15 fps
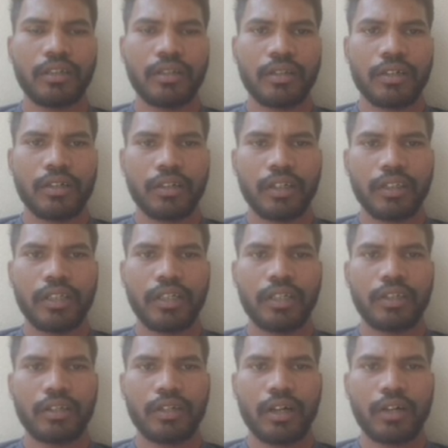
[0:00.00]
the
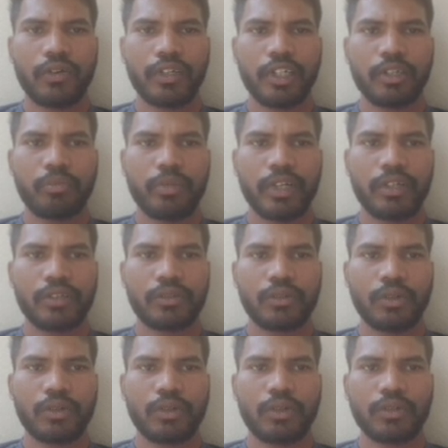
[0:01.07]
accounting period. So
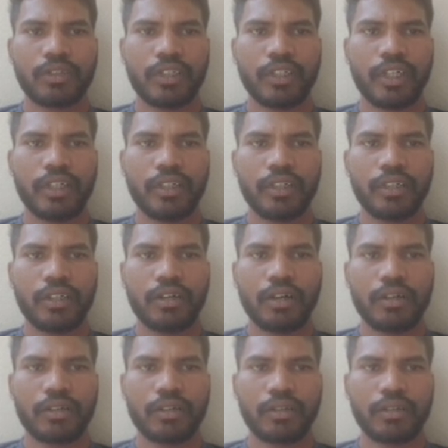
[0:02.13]
closing entry are
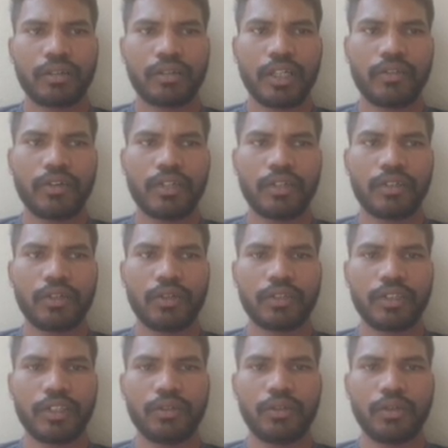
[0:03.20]
given closing
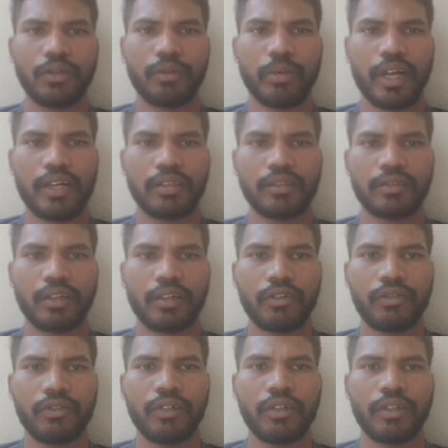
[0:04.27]
to balance of
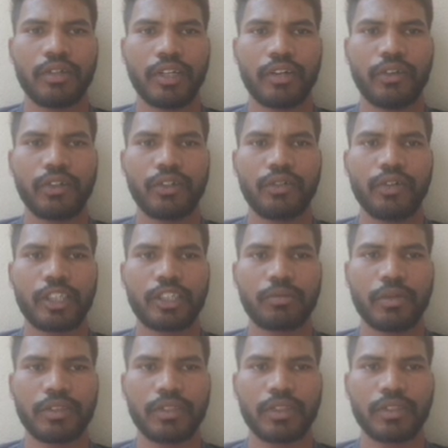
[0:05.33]
revenue,
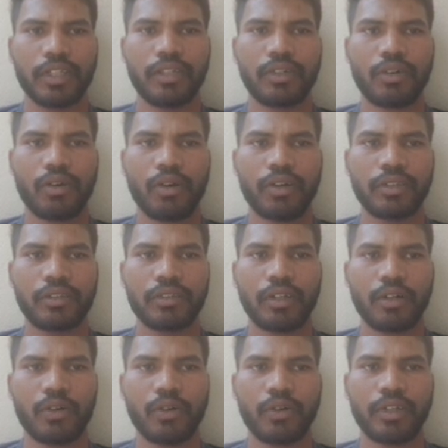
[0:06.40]
expenses and drawings
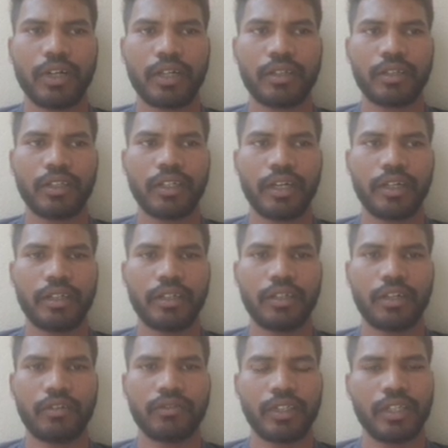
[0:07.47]
account at the end of
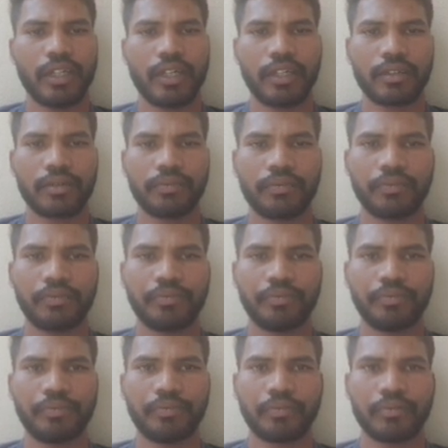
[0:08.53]
the year.
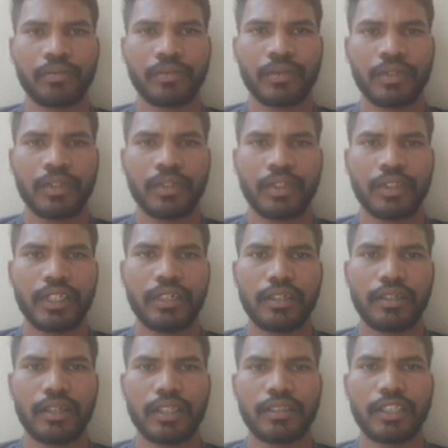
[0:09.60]
Then
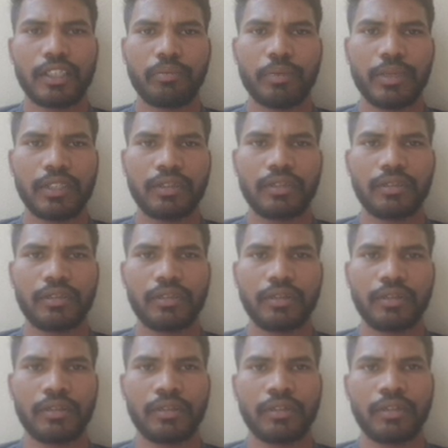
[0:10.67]
next step is
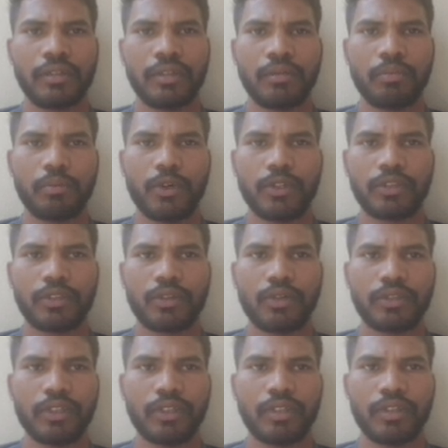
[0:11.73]
post
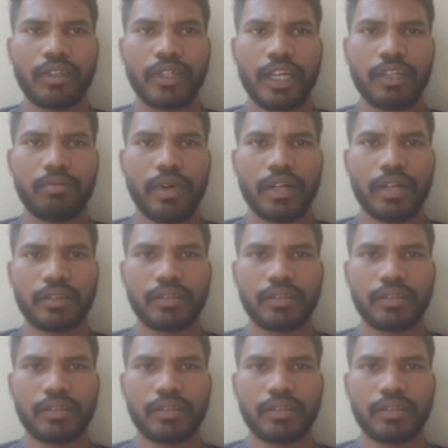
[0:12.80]
closing trial balance.